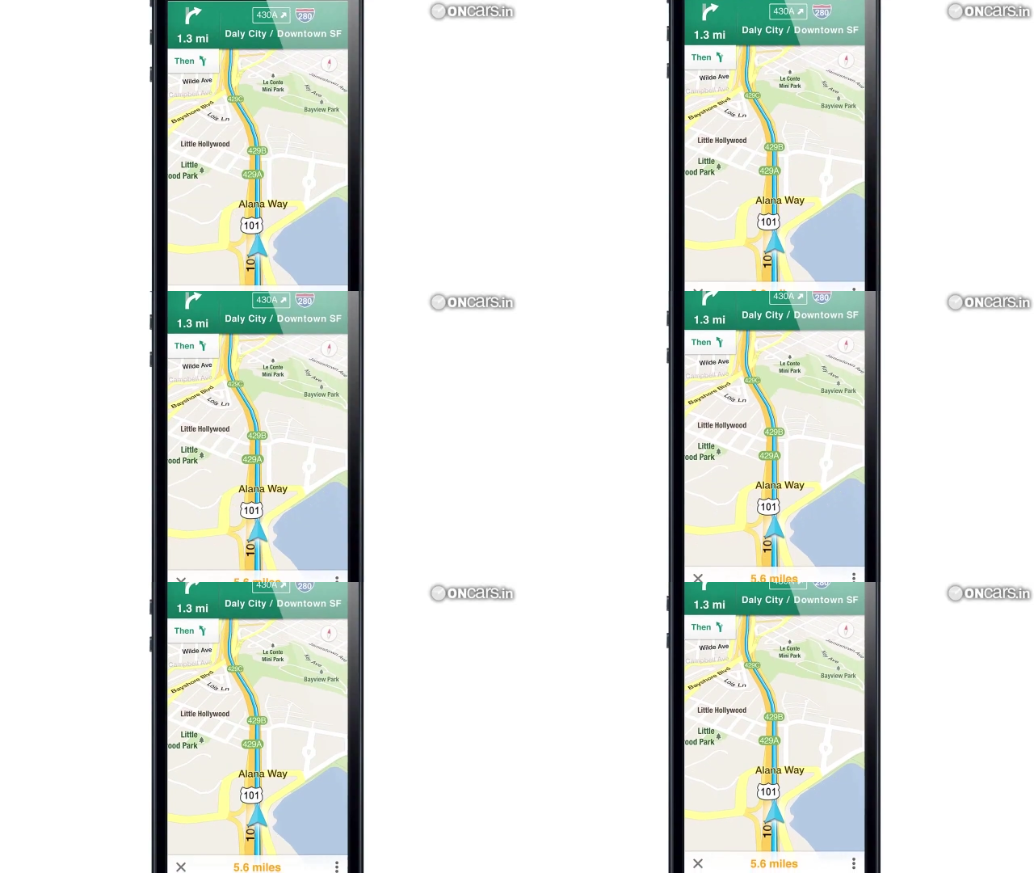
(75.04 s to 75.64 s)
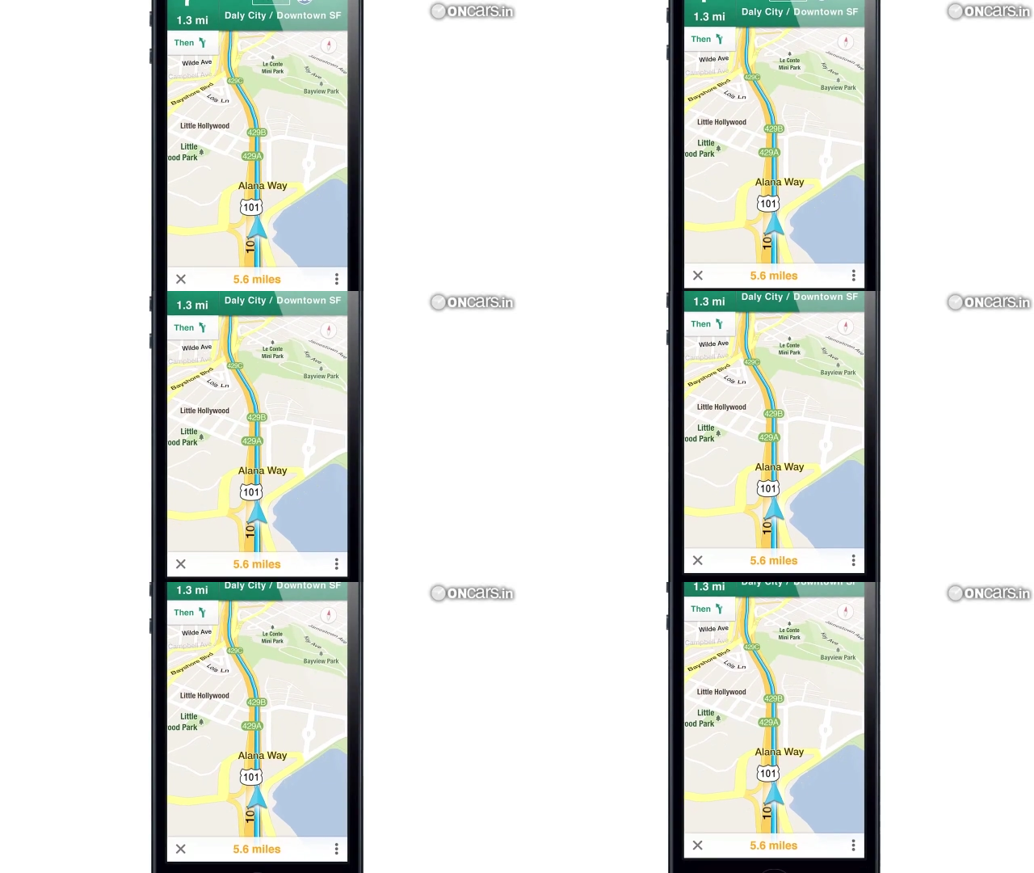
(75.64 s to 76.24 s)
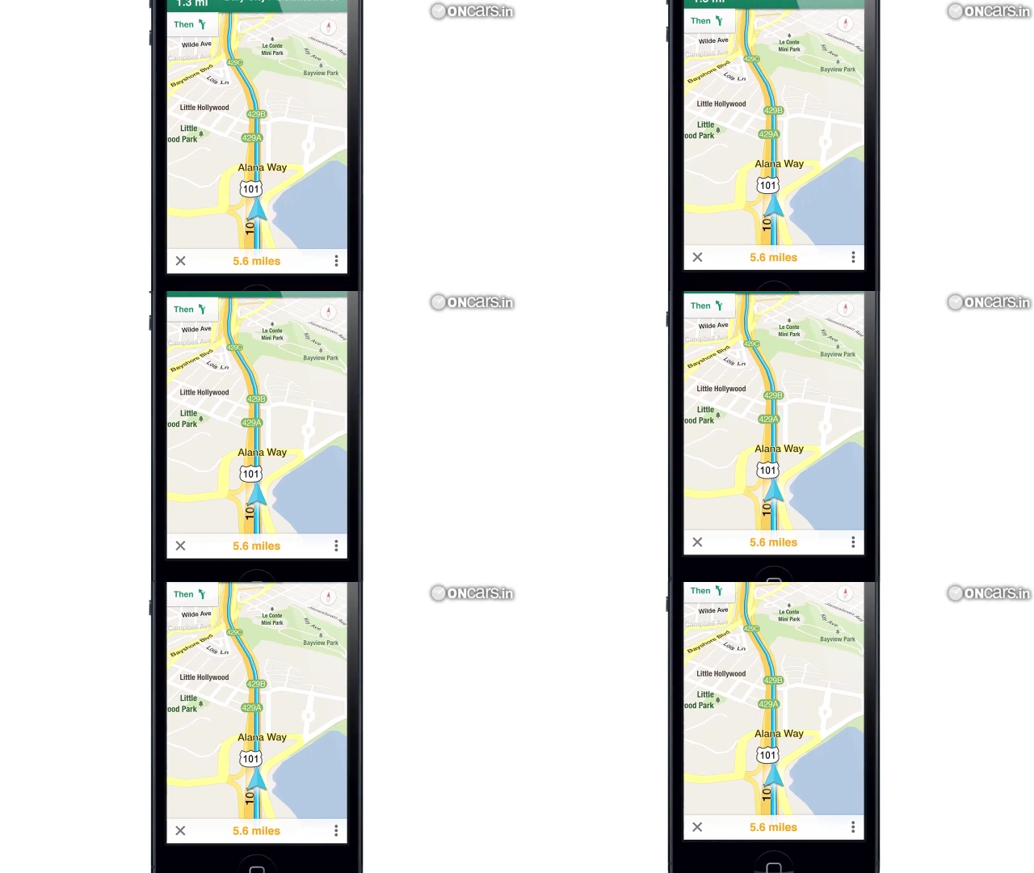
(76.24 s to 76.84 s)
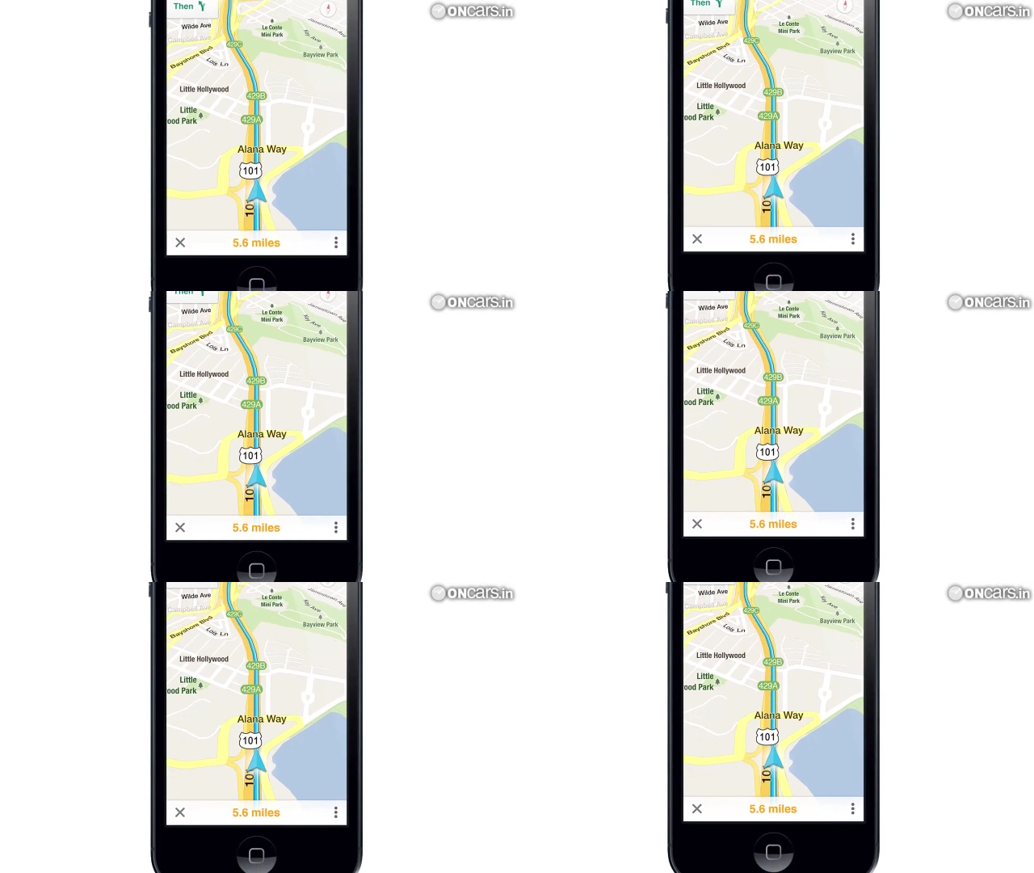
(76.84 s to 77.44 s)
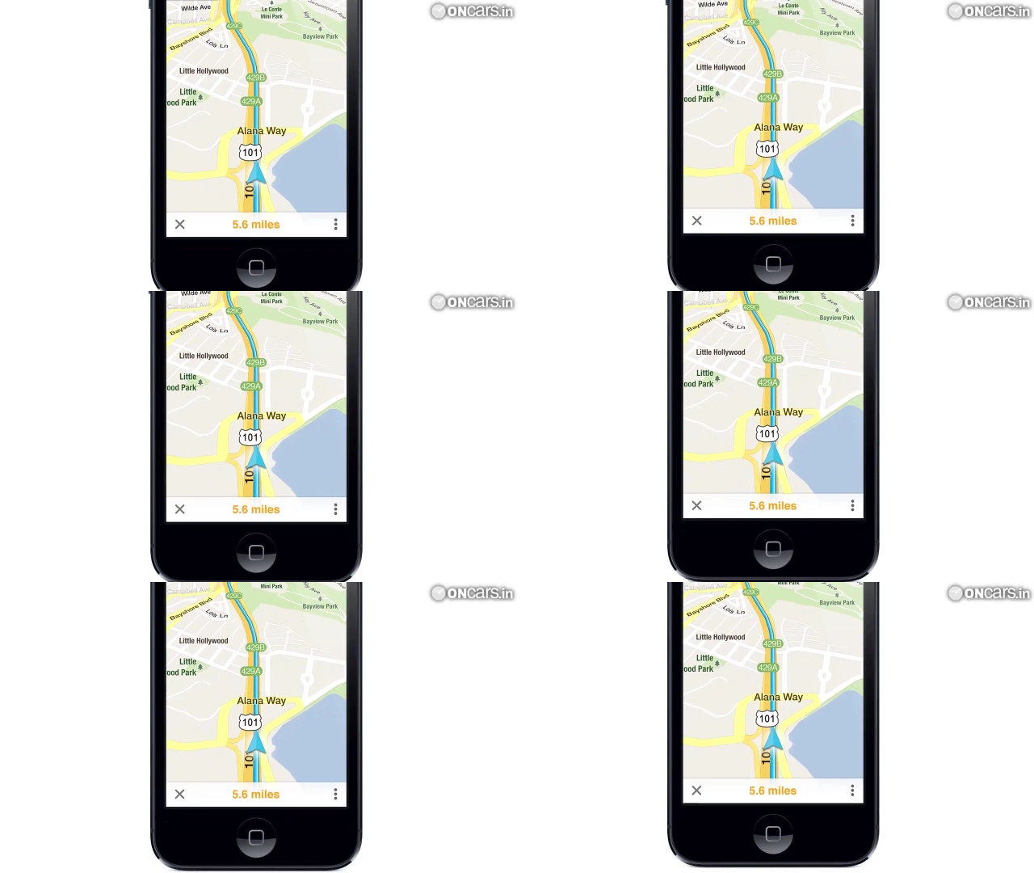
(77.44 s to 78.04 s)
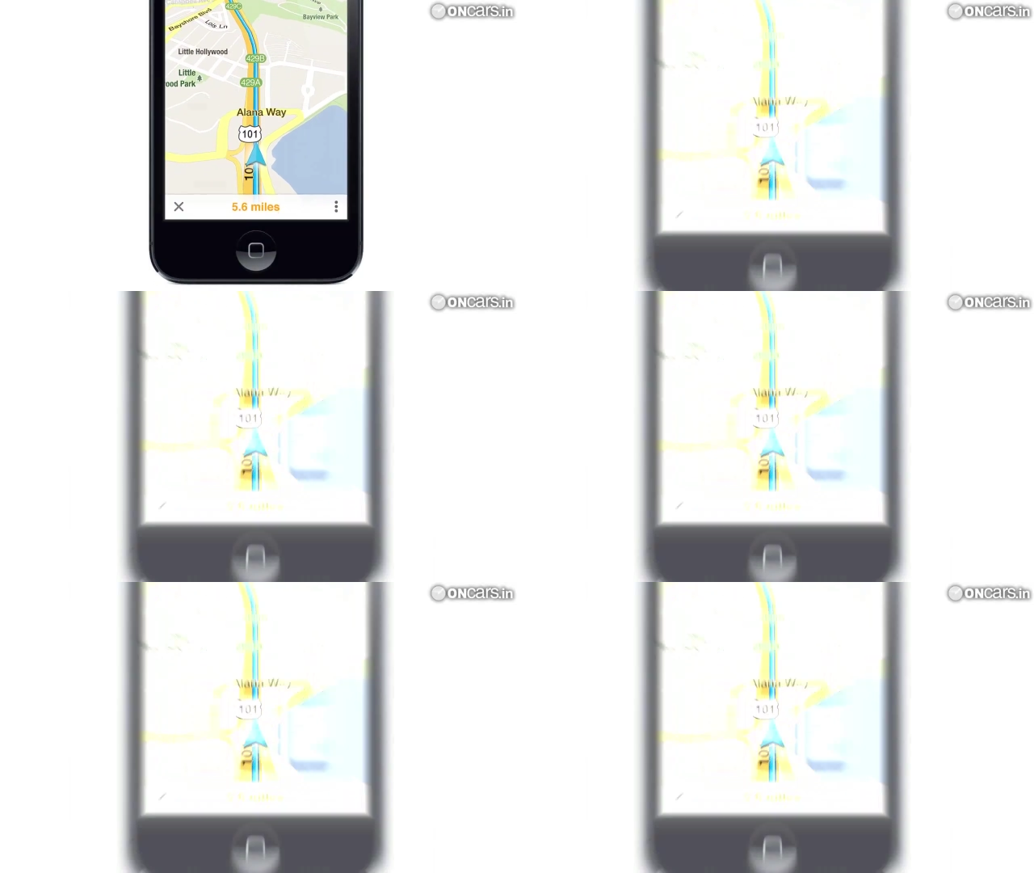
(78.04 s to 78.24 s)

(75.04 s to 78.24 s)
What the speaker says: Nobody's mouth can be seen.